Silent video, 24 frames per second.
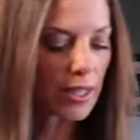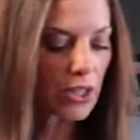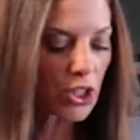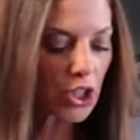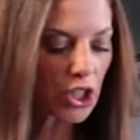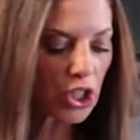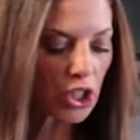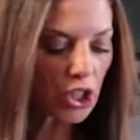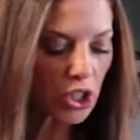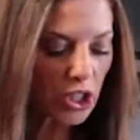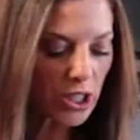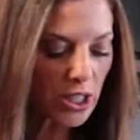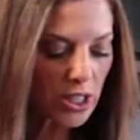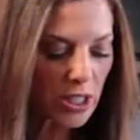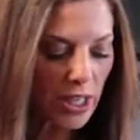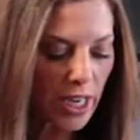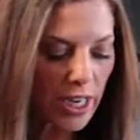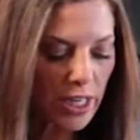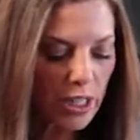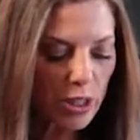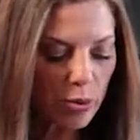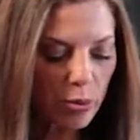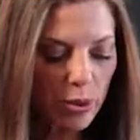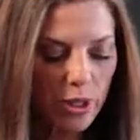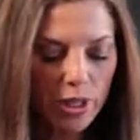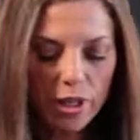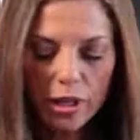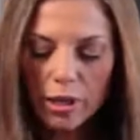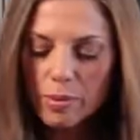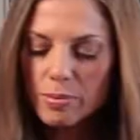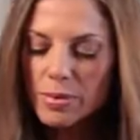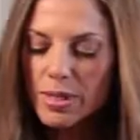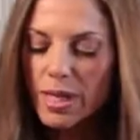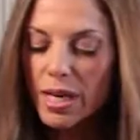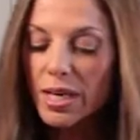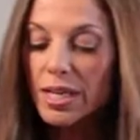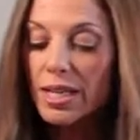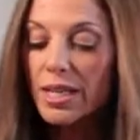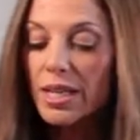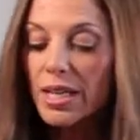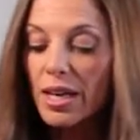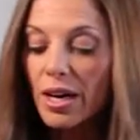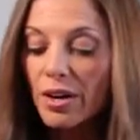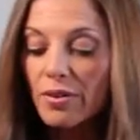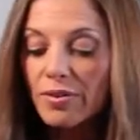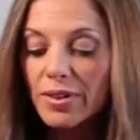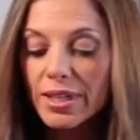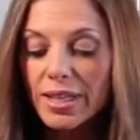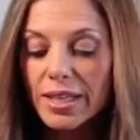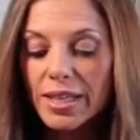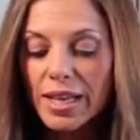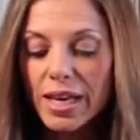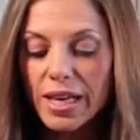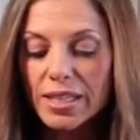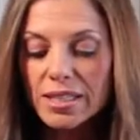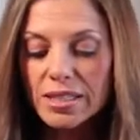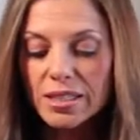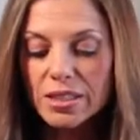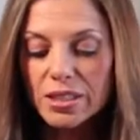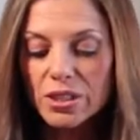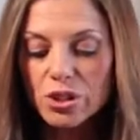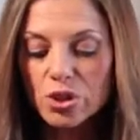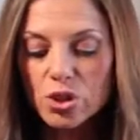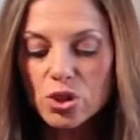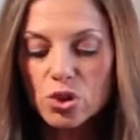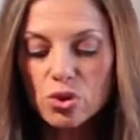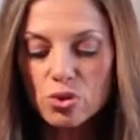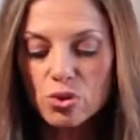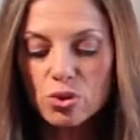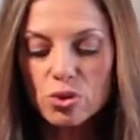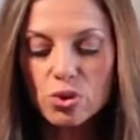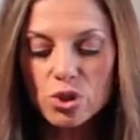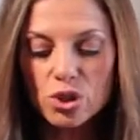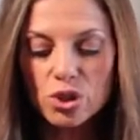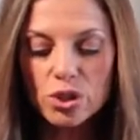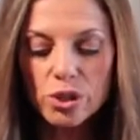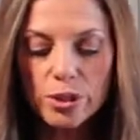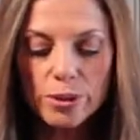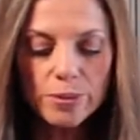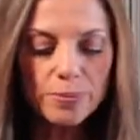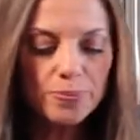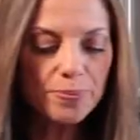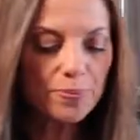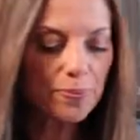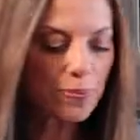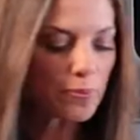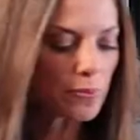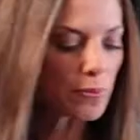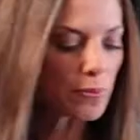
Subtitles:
Just looks nice when it comes out of the oven and has a little streusel.